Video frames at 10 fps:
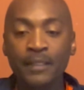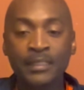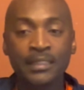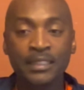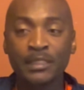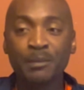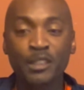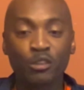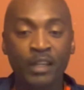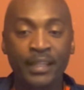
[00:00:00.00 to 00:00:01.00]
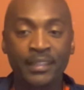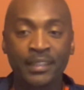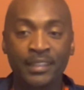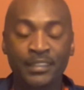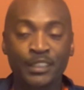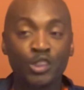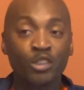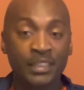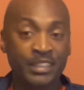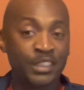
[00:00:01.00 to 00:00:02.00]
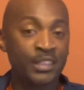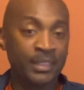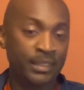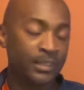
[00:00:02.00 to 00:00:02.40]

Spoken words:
it's been great just transitioning